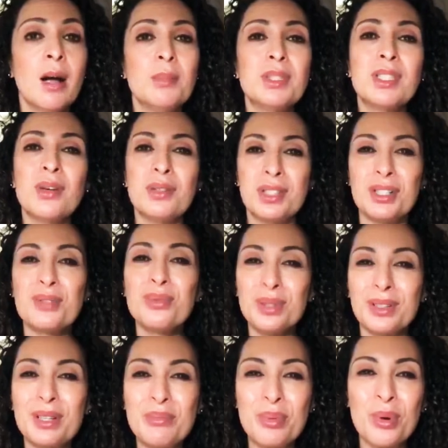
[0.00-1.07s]
So it's just
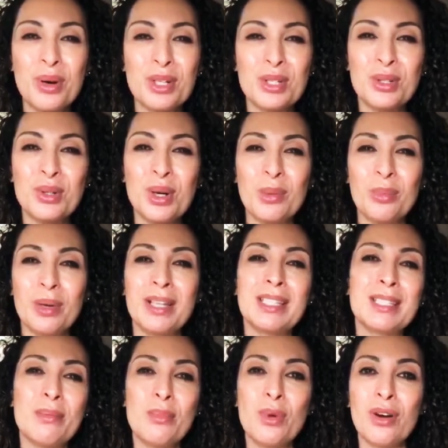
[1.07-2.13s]
really important to incorporate
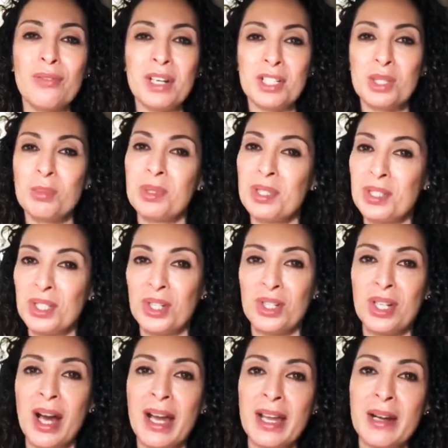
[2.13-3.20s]
some more vegetables into your
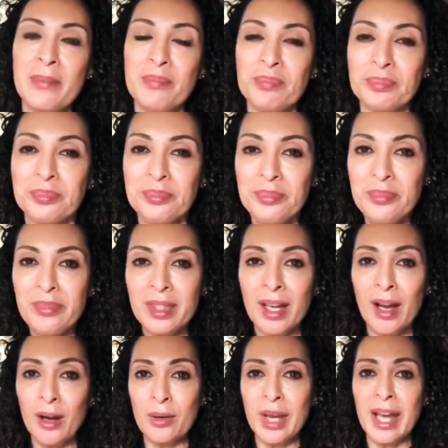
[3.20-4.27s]
diet.
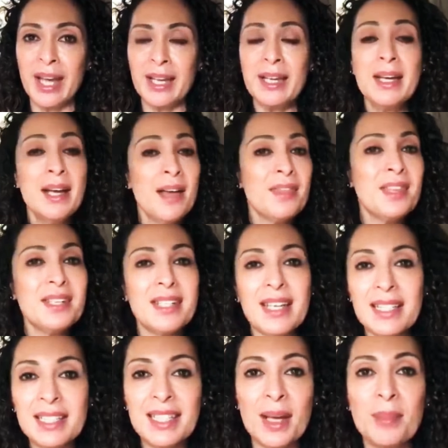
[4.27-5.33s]
Okay, the
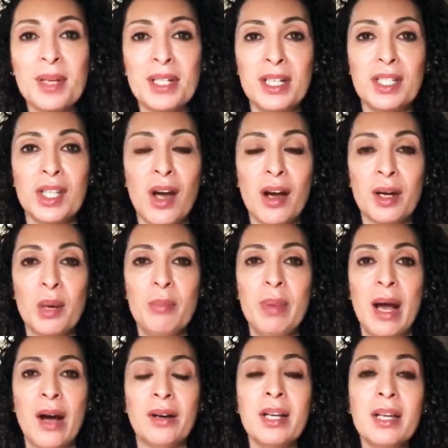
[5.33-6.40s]
next thing I'm going to talk
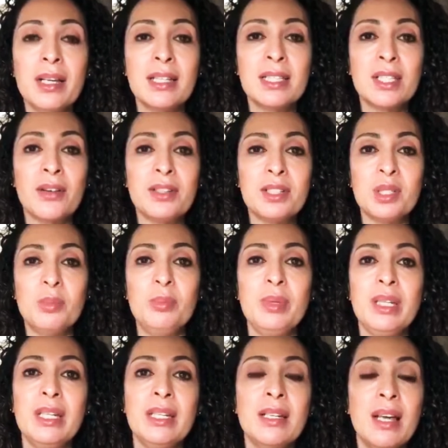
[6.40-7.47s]
about is going to
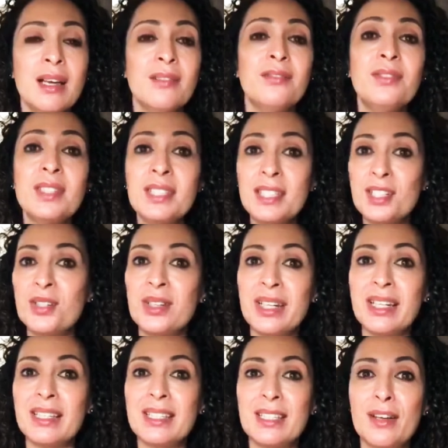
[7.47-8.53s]
be fizzy
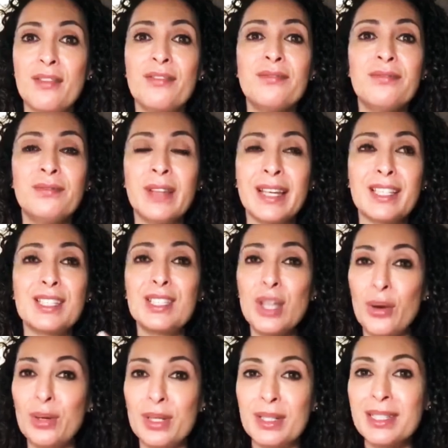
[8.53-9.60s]
drinks. So like
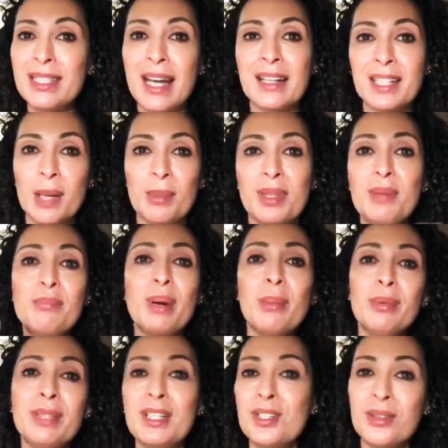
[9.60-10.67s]
sodas, that type of thing,
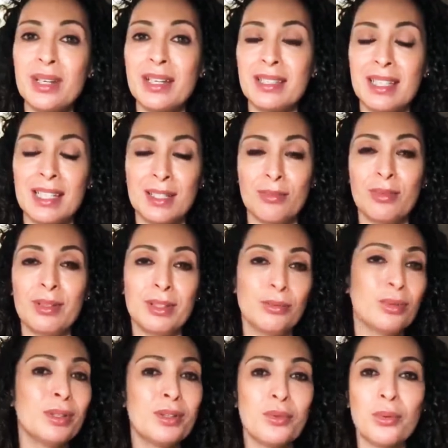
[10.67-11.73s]
bubbly drinks. That's
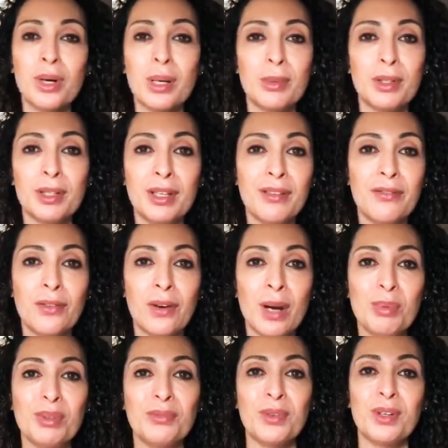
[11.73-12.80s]
really the word I'm looking for.
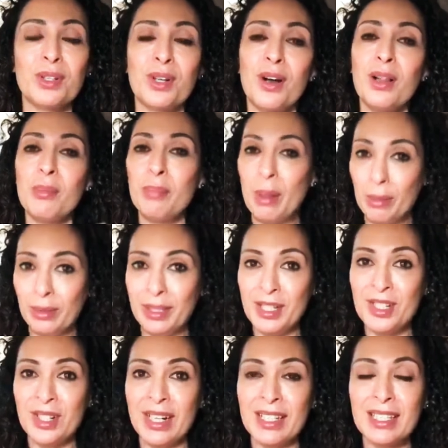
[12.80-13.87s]
I prefer to call it
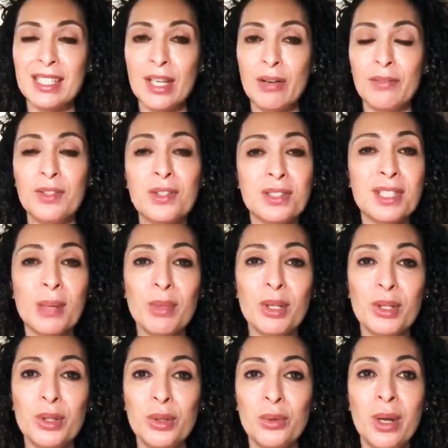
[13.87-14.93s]
bubbly drinks. So if you're
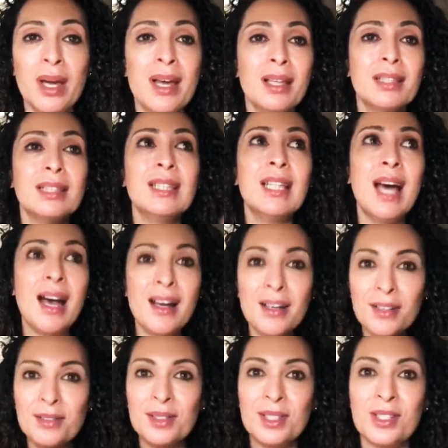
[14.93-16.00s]
someone who
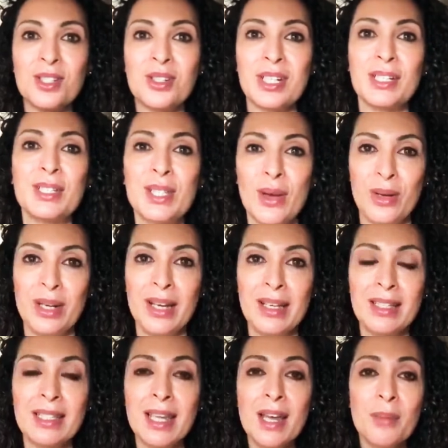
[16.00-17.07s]
loves to drink
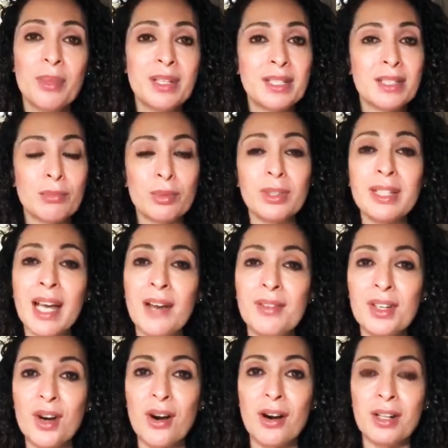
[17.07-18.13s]
sodas but is really
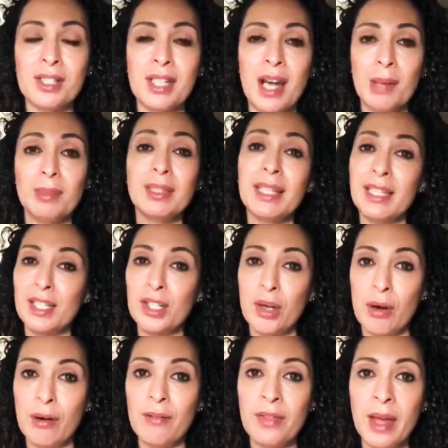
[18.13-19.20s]
having a hard time letting
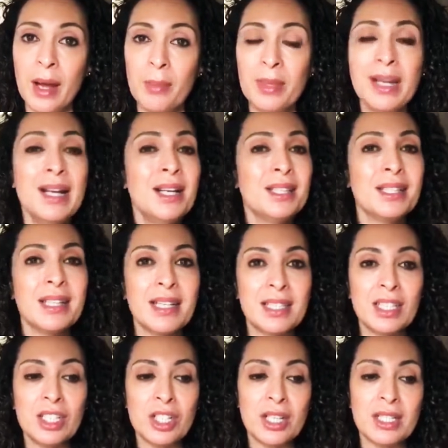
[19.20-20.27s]
go of them, then I
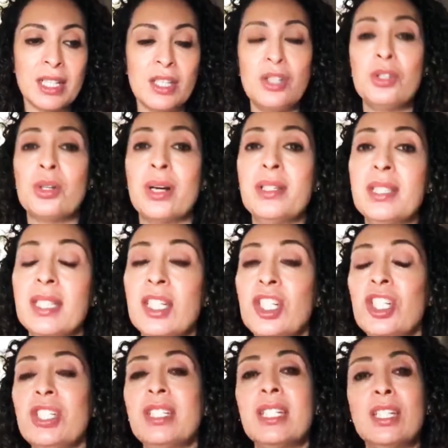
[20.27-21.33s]
suggest that you
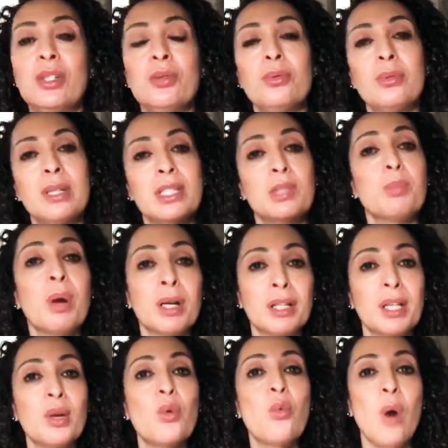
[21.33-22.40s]
transition to a
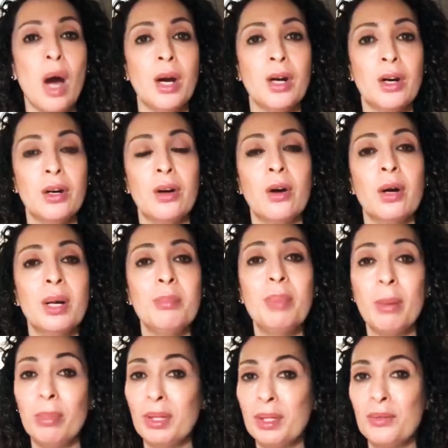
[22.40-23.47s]
sparkling water or a
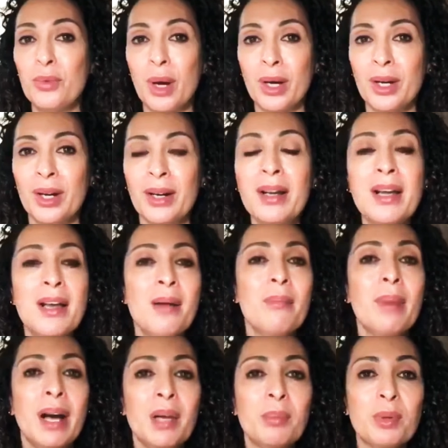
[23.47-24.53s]
bubbly water.
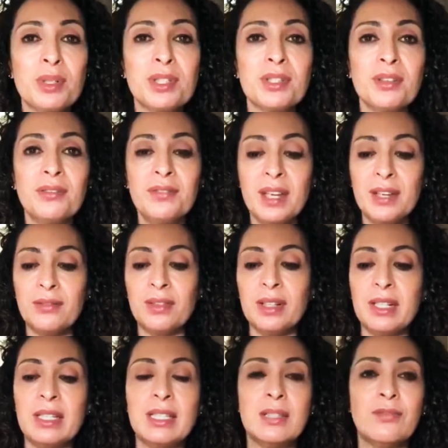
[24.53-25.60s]
My personal
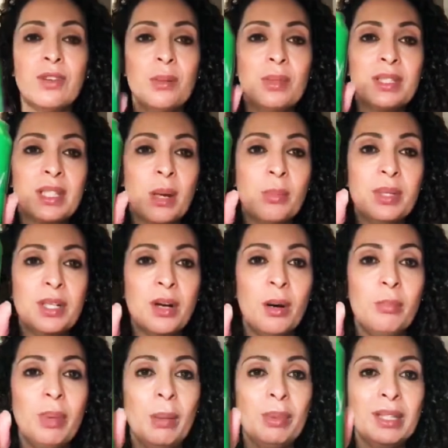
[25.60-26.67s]
favorite is from this company
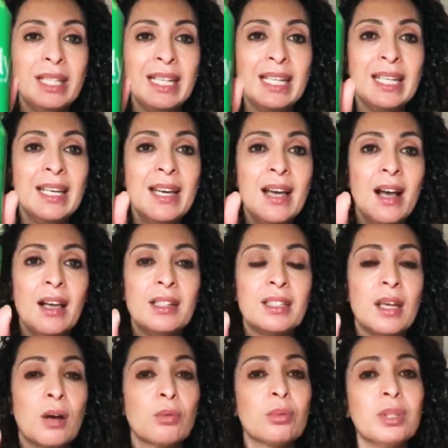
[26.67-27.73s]
called Bubbly.
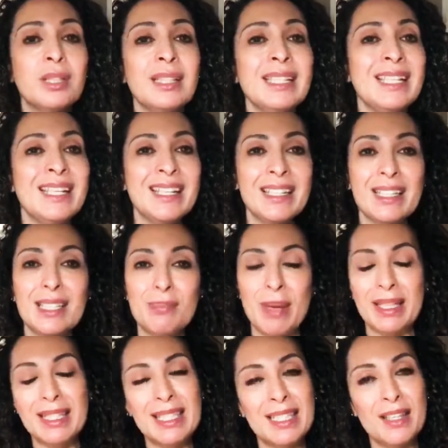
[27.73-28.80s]
It's a really
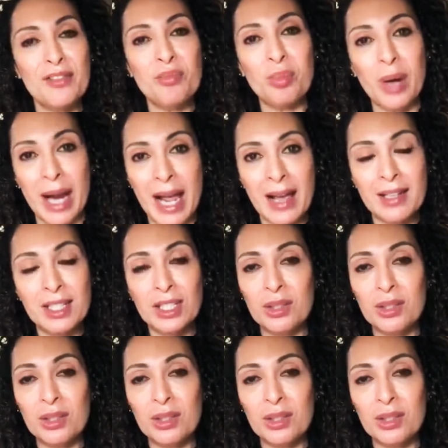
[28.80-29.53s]
inexpensive brand.